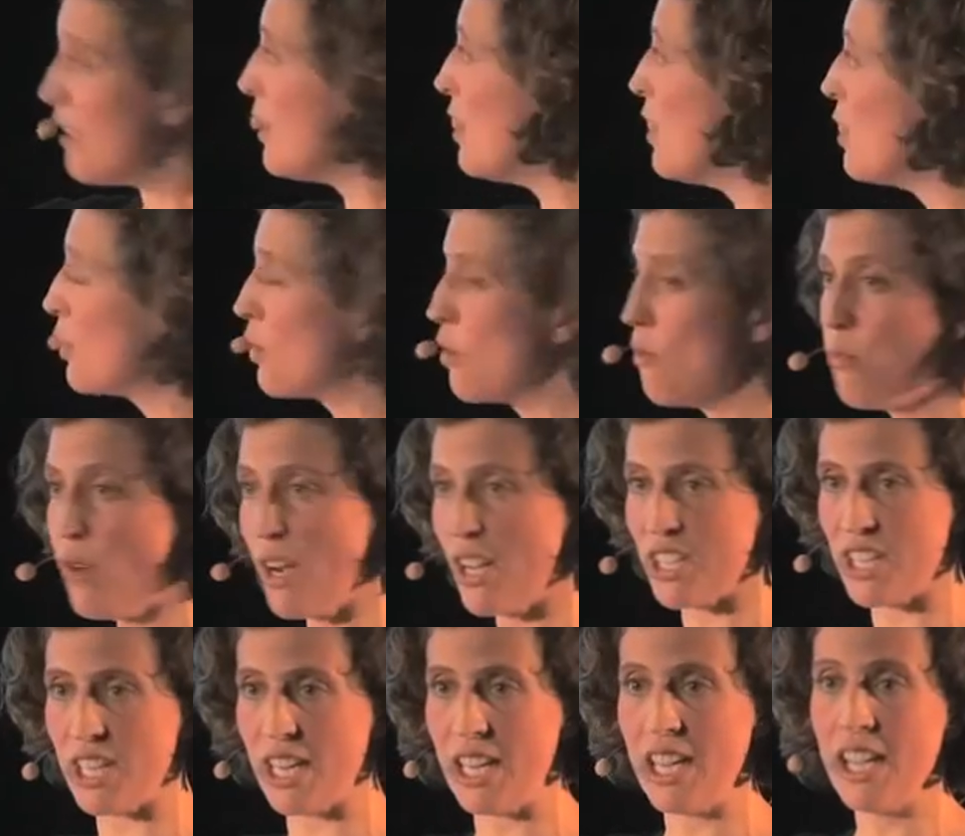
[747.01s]
I have to reply
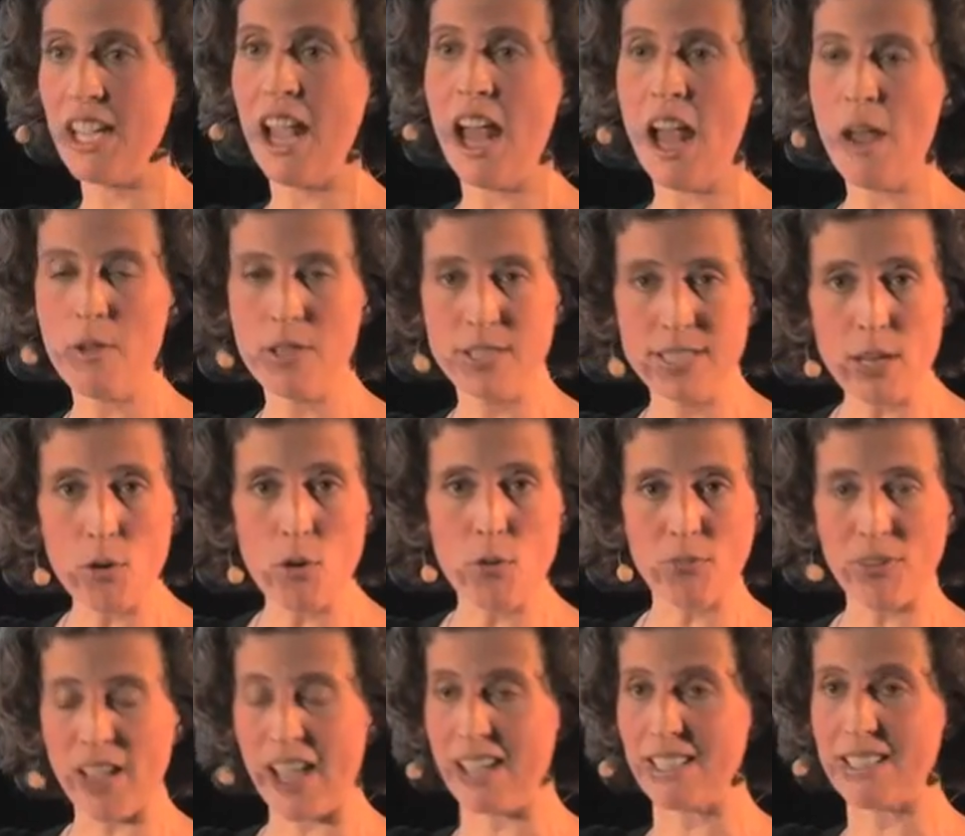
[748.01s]
to
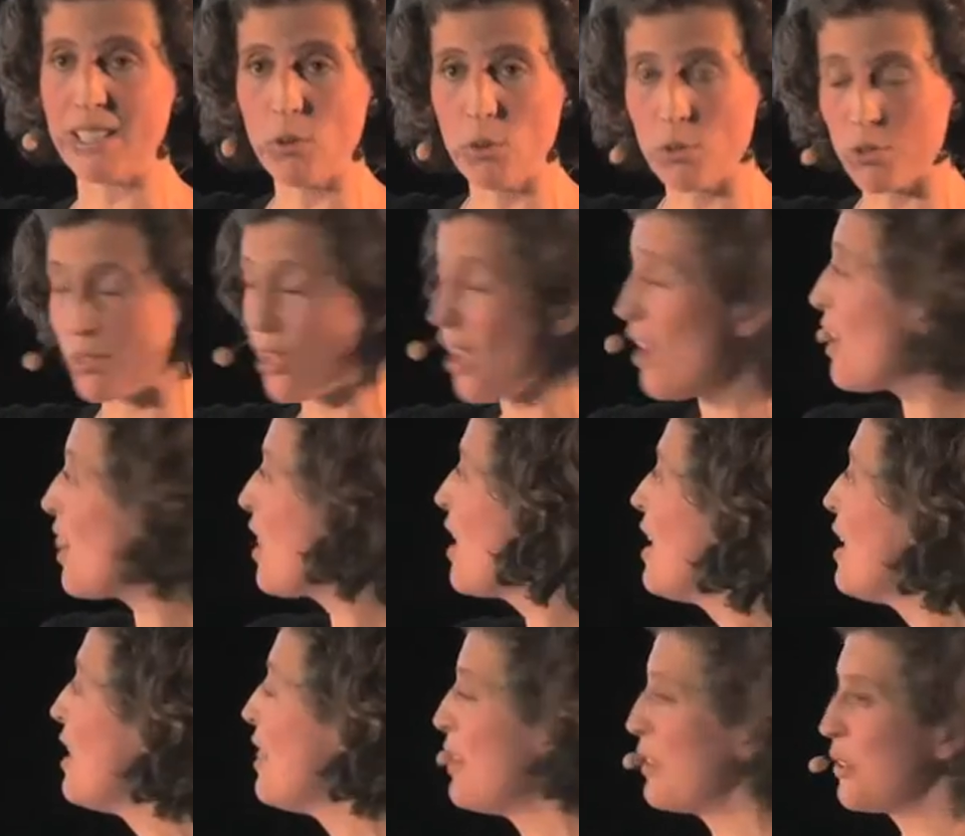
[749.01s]
Fatimata that I have
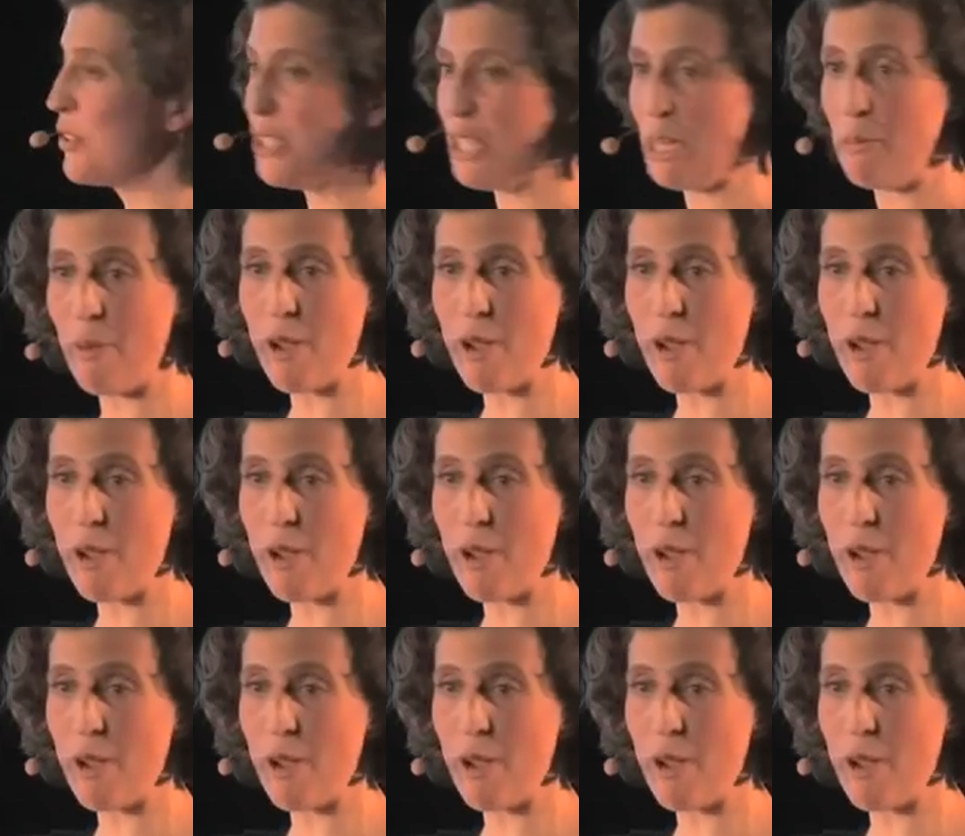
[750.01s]
zero brothers